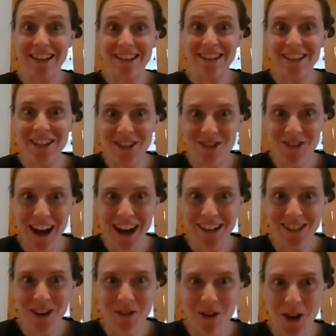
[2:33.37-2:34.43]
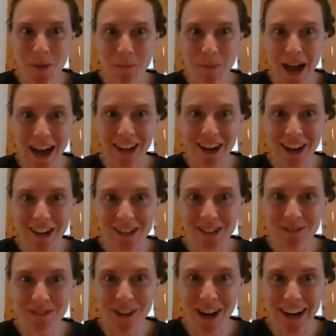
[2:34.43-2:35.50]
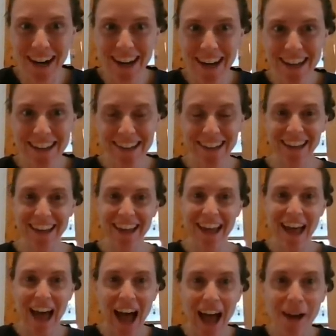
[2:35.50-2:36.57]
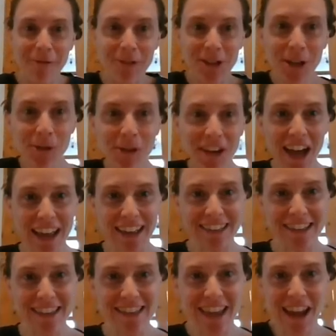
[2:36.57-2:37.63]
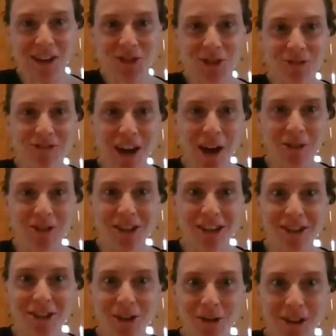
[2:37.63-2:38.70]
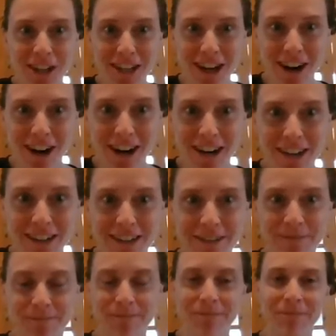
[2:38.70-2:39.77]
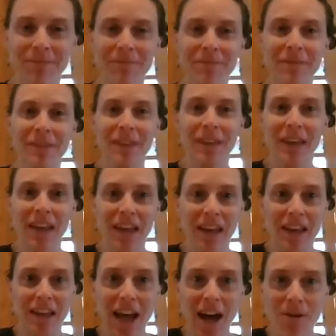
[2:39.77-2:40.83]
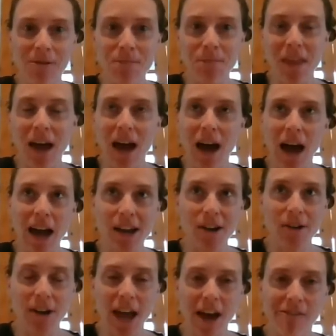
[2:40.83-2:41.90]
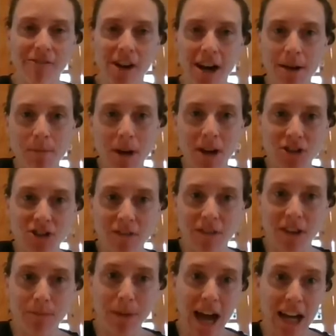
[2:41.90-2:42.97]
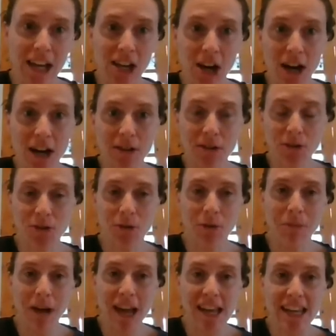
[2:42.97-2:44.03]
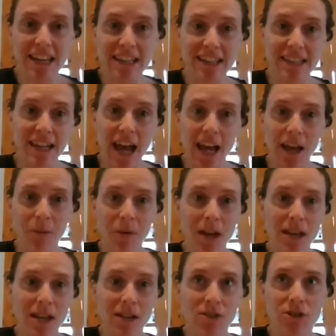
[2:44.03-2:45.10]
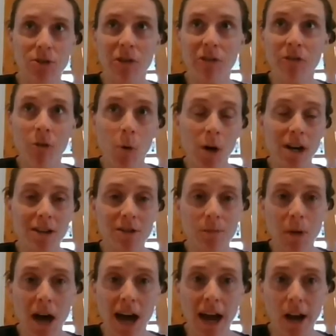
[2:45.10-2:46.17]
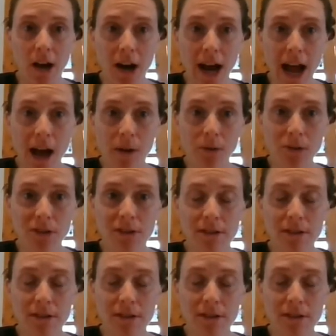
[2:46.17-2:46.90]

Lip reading: Did you guys go on a backyard safari? I wonder what kinds of things you found in your yard. Now, I don't have very much of a backyard, so my kids and I went into a forest behind our house,